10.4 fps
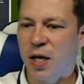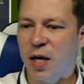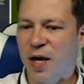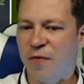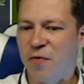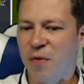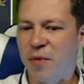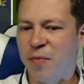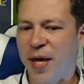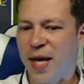If from
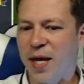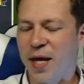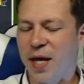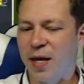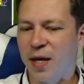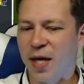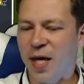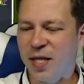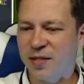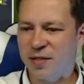the beginning
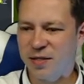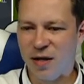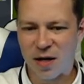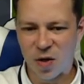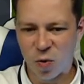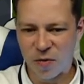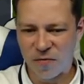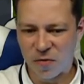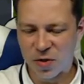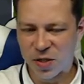he started with
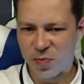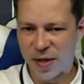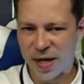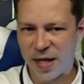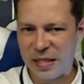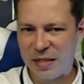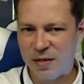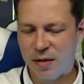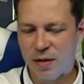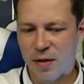4 spades,
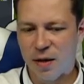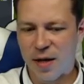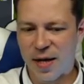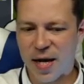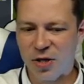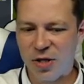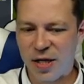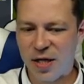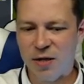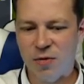I actually
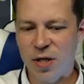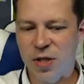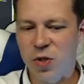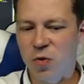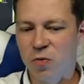need only 2